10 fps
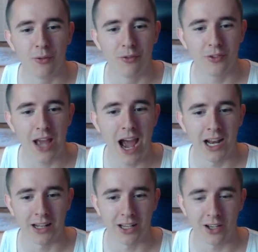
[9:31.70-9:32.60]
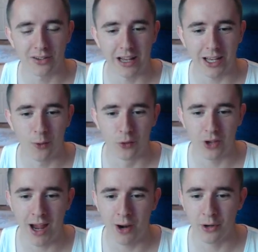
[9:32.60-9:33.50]
Canada, just like
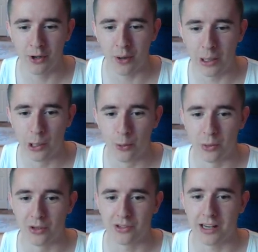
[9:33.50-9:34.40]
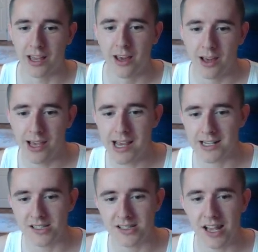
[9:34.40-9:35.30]
Ontario alone is like
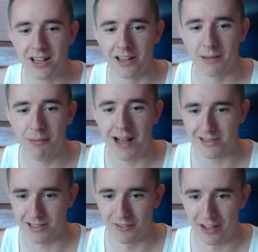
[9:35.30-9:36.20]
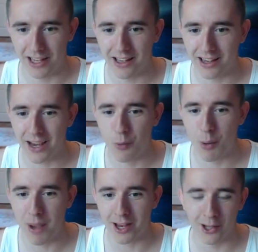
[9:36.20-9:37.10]
insanely massive. Like
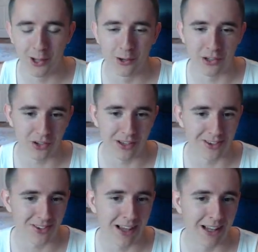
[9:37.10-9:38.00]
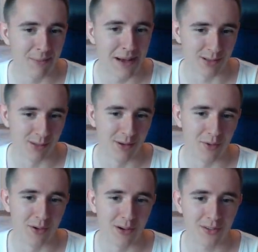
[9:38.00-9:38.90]
Quebec alone is insanely massive.
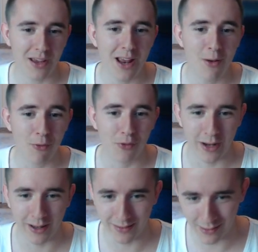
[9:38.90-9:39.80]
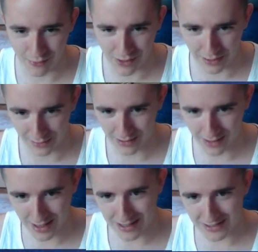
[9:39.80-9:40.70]
There's infinite things
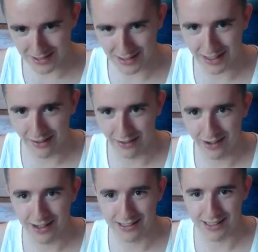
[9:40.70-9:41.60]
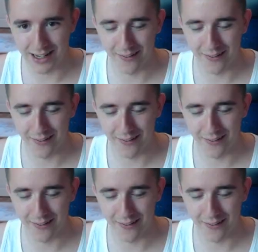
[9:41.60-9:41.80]
to see here. So I don't